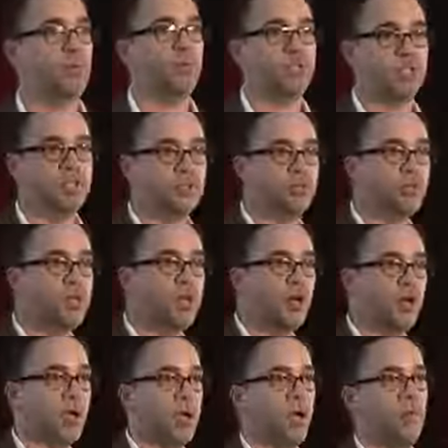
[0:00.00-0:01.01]
Which is we
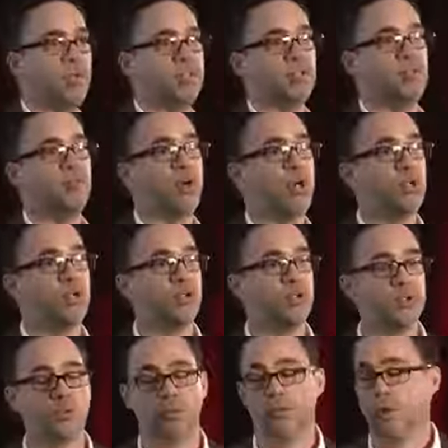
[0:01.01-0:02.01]
economists are very
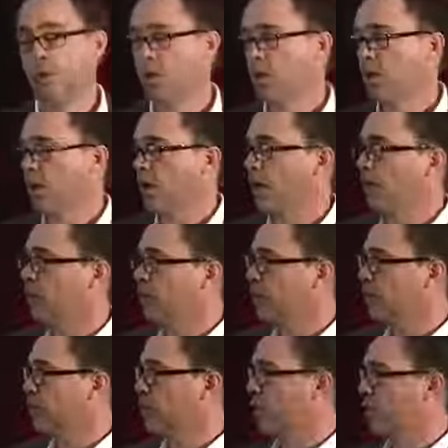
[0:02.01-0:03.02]
used to when
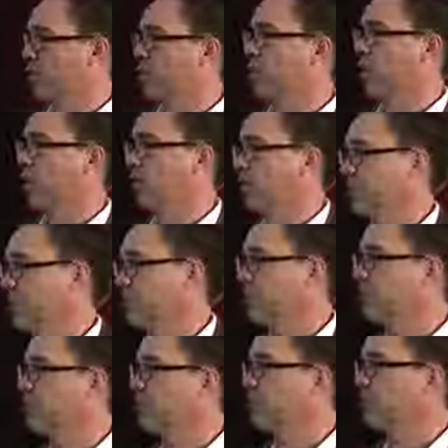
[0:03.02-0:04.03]
constructing models and stuff.